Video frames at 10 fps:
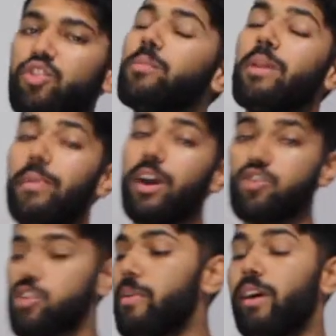should have been a
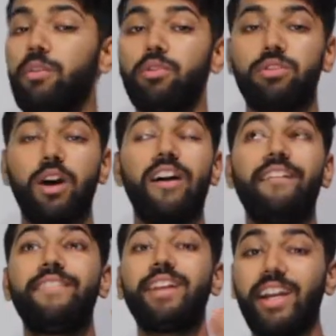boundary, but it was
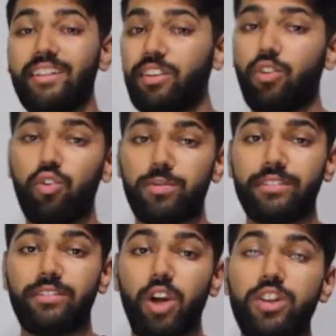a fantastic caught by
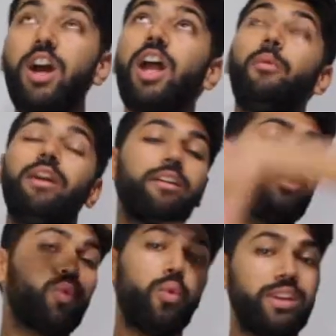Siraj. It went
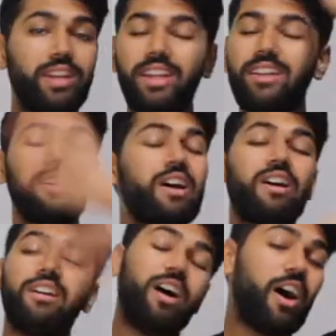20,
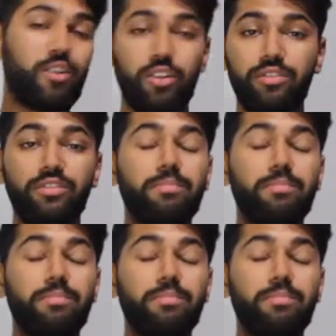I don't know,